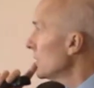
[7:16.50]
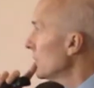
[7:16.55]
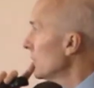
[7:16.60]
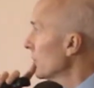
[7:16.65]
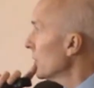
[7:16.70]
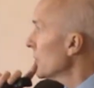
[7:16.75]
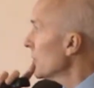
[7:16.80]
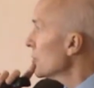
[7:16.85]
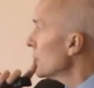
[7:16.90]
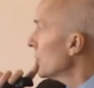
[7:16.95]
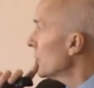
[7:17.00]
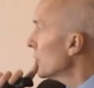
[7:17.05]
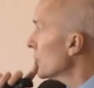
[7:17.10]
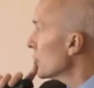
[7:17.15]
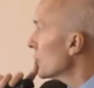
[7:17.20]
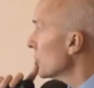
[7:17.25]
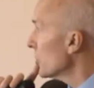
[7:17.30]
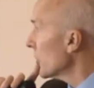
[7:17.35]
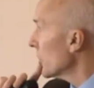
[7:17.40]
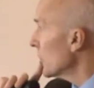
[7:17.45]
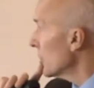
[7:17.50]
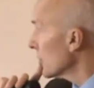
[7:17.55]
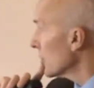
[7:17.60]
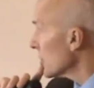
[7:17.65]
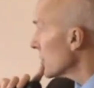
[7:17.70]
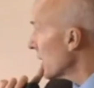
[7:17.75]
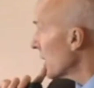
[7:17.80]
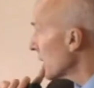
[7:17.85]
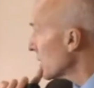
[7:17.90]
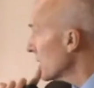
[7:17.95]
You've lost your customer
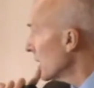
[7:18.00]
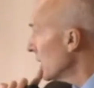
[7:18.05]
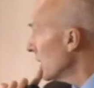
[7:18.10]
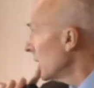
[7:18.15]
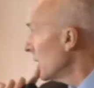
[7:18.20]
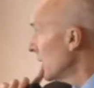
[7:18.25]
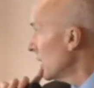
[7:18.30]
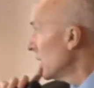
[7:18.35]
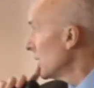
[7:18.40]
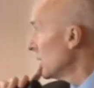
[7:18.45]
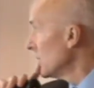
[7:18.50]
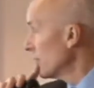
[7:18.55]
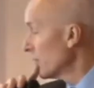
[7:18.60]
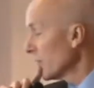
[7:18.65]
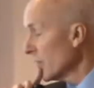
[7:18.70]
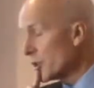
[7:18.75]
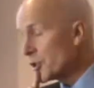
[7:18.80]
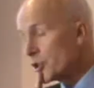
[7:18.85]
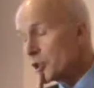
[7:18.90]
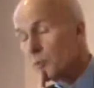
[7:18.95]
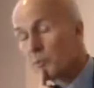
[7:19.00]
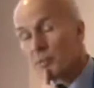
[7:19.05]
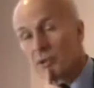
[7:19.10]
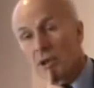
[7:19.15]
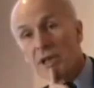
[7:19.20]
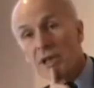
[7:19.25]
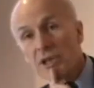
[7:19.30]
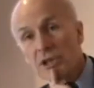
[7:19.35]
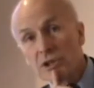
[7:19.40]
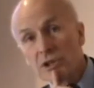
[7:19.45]
contact, you've lost your
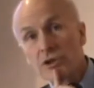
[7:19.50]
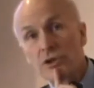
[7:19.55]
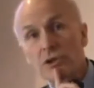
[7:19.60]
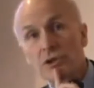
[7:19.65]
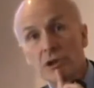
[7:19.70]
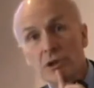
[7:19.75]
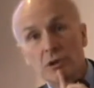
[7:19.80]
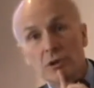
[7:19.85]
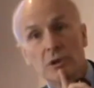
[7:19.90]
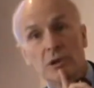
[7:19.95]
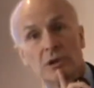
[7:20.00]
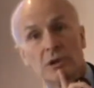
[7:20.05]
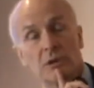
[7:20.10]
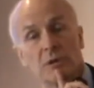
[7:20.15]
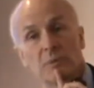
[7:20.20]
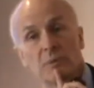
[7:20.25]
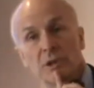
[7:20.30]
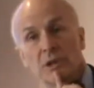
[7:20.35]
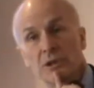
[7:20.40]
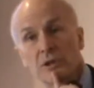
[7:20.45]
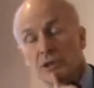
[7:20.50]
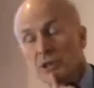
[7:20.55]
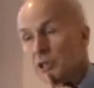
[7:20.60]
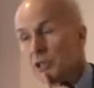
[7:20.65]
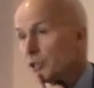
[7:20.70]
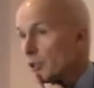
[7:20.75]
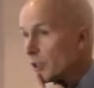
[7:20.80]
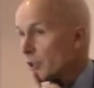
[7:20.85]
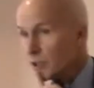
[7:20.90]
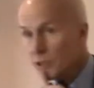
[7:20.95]
price control, because
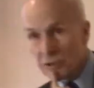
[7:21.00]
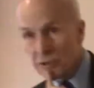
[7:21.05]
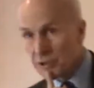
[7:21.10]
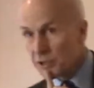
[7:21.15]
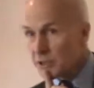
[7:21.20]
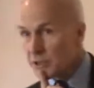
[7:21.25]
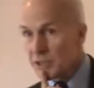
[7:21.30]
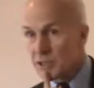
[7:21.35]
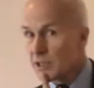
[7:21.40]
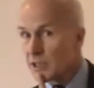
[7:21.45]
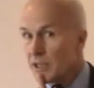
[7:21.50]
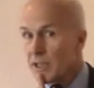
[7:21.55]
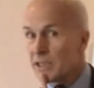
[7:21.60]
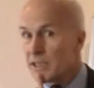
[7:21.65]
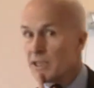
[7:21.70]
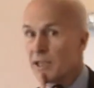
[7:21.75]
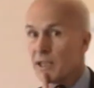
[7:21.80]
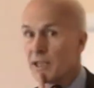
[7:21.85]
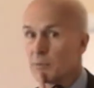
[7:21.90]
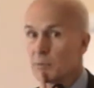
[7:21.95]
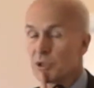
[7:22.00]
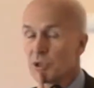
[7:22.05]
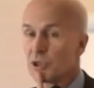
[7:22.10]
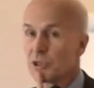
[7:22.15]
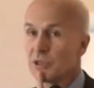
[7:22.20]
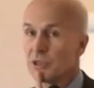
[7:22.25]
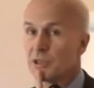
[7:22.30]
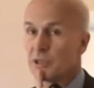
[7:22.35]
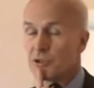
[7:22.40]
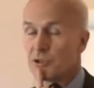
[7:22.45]
it's not you that decides how
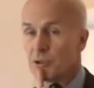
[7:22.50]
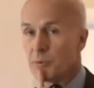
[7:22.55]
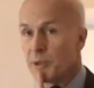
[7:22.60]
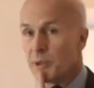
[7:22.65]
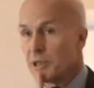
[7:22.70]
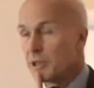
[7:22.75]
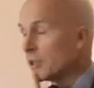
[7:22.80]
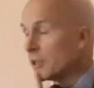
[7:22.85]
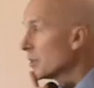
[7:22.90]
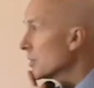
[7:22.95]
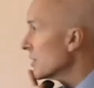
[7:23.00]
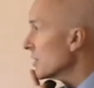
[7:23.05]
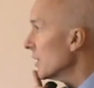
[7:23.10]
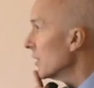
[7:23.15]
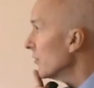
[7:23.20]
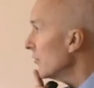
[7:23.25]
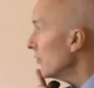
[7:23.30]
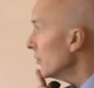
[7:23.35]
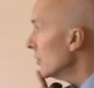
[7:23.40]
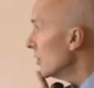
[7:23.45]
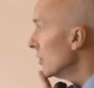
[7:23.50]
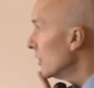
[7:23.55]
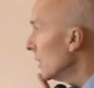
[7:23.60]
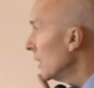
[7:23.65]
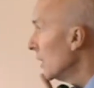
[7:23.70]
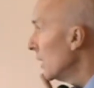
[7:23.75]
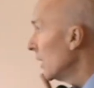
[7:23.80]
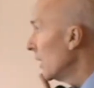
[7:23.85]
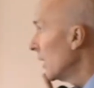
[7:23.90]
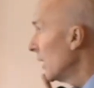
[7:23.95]
much the distributor can sell for,
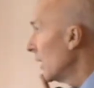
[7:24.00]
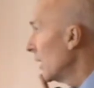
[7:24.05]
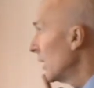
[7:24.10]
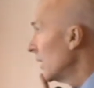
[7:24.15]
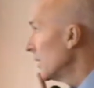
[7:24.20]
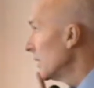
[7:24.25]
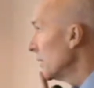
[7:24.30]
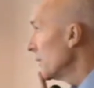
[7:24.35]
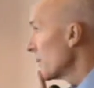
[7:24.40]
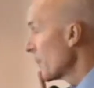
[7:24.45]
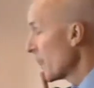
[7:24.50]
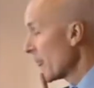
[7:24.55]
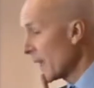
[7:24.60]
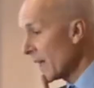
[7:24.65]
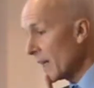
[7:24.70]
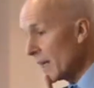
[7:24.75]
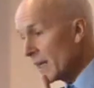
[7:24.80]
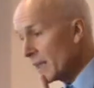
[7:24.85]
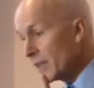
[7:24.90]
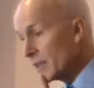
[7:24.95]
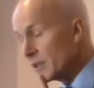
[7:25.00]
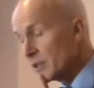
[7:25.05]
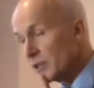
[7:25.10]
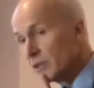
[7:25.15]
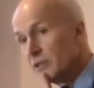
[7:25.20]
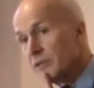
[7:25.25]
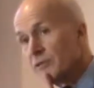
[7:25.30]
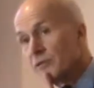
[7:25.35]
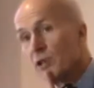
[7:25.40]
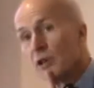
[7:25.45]
and
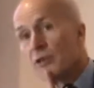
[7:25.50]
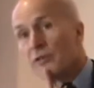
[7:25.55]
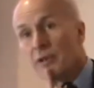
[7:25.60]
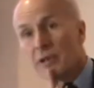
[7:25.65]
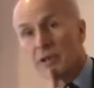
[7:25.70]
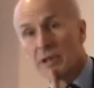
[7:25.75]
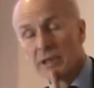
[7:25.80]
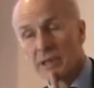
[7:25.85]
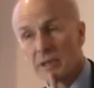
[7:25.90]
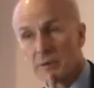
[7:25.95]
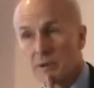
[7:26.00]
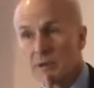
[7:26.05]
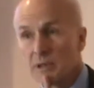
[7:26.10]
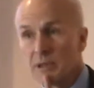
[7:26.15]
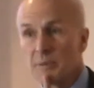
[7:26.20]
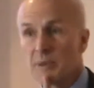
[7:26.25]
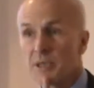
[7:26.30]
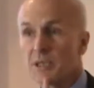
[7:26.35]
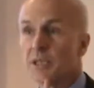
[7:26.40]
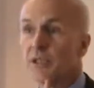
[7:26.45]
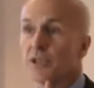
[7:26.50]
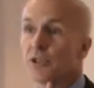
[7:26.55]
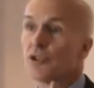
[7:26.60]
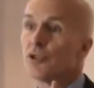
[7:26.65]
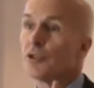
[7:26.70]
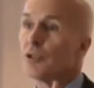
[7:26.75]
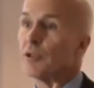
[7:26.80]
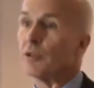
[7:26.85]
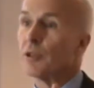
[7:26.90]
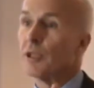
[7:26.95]
you've got very limited
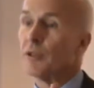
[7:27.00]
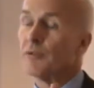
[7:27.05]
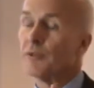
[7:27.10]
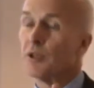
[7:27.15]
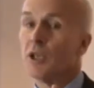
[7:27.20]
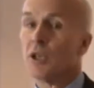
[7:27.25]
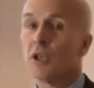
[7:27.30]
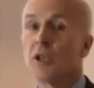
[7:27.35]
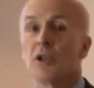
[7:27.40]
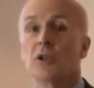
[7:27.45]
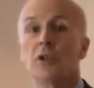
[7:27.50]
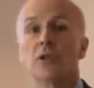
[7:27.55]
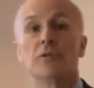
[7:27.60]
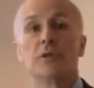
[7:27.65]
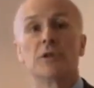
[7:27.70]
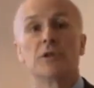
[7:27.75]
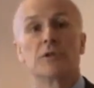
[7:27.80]
control over who